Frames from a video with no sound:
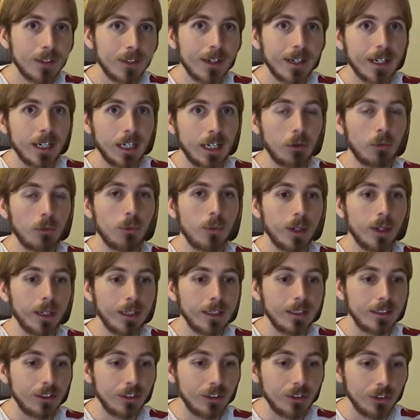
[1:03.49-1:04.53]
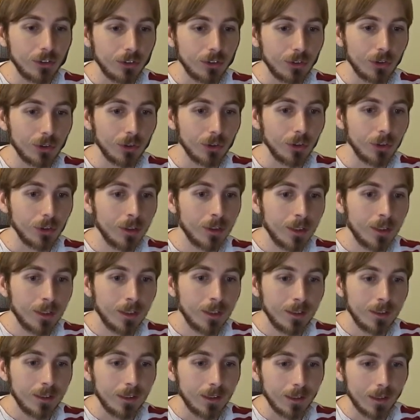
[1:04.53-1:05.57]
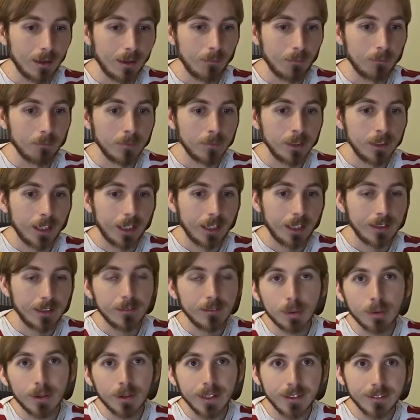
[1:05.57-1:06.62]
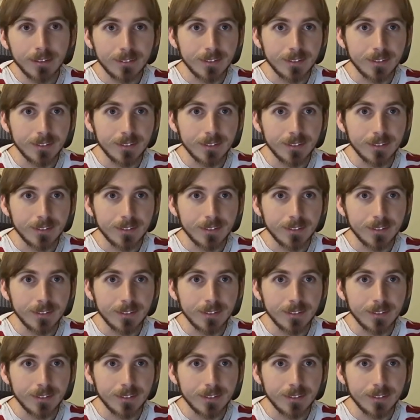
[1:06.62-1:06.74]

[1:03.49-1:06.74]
like quite new to. I did play it